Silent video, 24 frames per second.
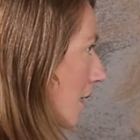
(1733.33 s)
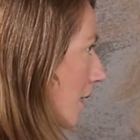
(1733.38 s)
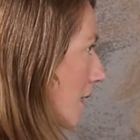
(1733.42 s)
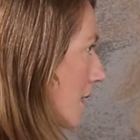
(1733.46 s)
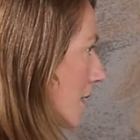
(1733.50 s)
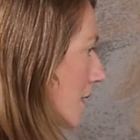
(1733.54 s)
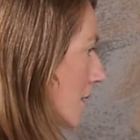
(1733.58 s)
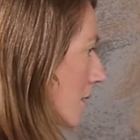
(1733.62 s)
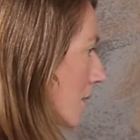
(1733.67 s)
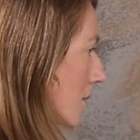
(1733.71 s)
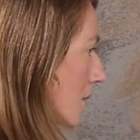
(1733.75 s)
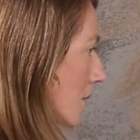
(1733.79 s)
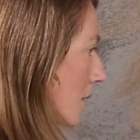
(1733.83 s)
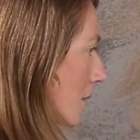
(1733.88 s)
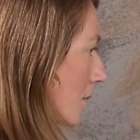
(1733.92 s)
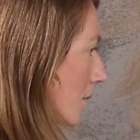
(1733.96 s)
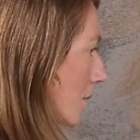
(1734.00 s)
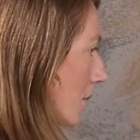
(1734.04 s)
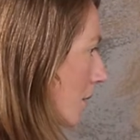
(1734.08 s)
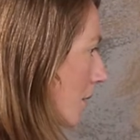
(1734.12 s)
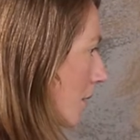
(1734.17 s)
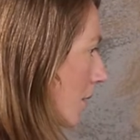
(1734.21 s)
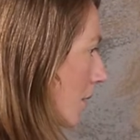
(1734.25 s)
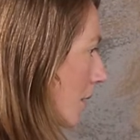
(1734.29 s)
He's gonna
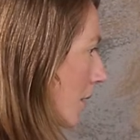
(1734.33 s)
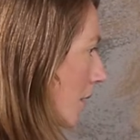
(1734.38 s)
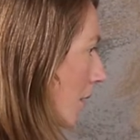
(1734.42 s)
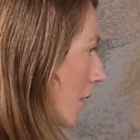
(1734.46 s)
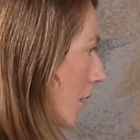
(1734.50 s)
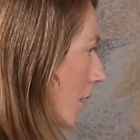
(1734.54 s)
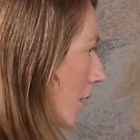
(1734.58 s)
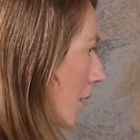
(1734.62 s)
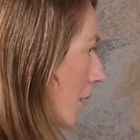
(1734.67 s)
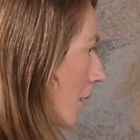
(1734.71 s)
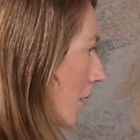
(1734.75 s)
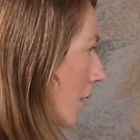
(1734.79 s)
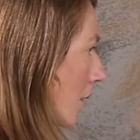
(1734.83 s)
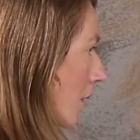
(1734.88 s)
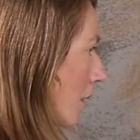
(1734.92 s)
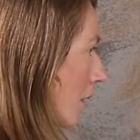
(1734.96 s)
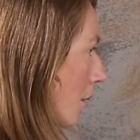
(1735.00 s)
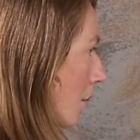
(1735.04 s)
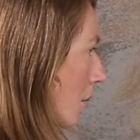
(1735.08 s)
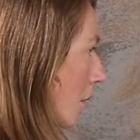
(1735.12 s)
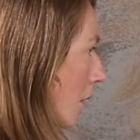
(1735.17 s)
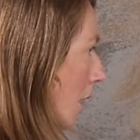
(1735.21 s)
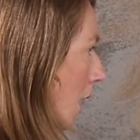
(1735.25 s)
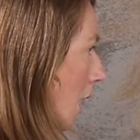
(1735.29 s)
put it on
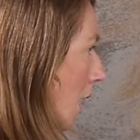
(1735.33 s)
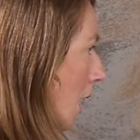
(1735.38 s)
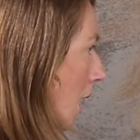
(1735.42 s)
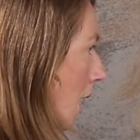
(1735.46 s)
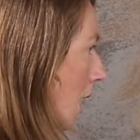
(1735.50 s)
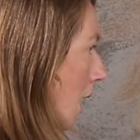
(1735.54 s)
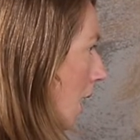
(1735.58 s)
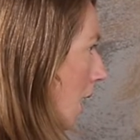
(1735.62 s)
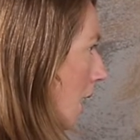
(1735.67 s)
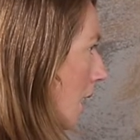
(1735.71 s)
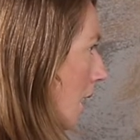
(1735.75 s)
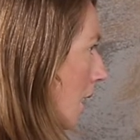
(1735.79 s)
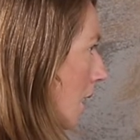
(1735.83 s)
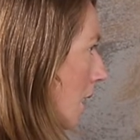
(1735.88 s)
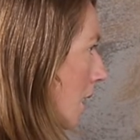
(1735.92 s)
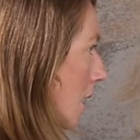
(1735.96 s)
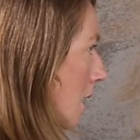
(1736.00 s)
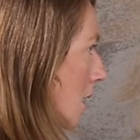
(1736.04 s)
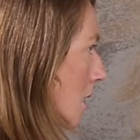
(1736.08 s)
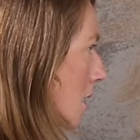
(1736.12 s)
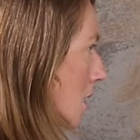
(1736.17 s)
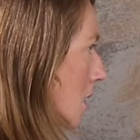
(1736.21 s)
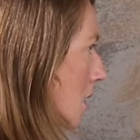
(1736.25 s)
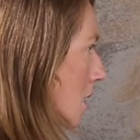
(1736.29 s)
the
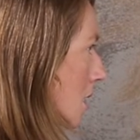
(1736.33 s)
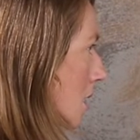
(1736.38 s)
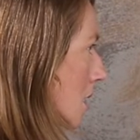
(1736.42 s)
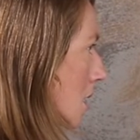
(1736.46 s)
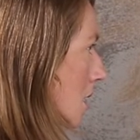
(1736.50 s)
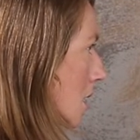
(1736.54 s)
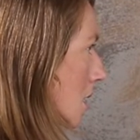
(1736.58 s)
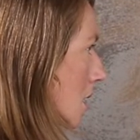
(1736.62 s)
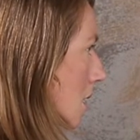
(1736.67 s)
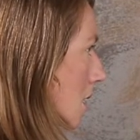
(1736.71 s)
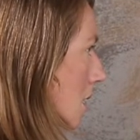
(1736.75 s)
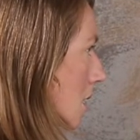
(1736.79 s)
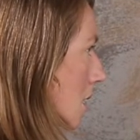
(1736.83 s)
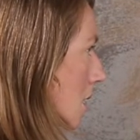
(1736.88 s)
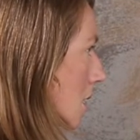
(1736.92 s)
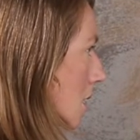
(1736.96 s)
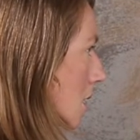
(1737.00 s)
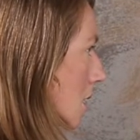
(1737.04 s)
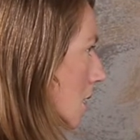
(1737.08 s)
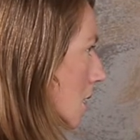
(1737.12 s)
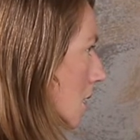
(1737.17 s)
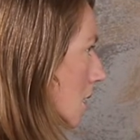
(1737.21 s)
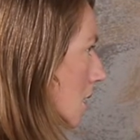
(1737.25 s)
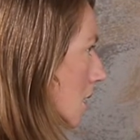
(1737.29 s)
bride.
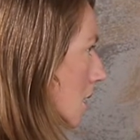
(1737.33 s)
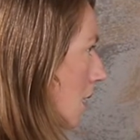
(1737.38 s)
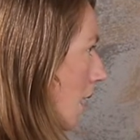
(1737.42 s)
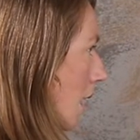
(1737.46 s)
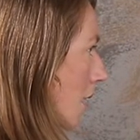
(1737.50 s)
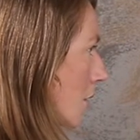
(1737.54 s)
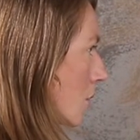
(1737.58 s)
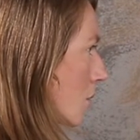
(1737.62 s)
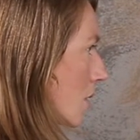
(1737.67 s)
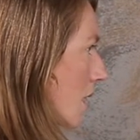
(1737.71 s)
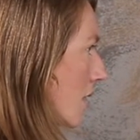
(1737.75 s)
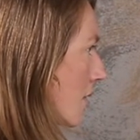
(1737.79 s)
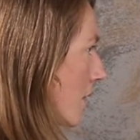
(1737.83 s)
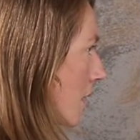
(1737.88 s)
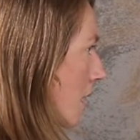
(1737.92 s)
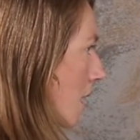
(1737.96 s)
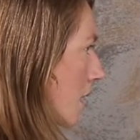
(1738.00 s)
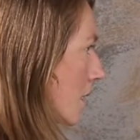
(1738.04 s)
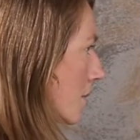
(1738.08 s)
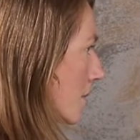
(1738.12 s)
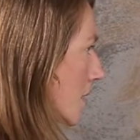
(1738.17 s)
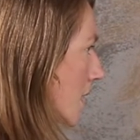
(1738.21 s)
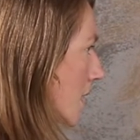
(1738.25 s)
I don't even need him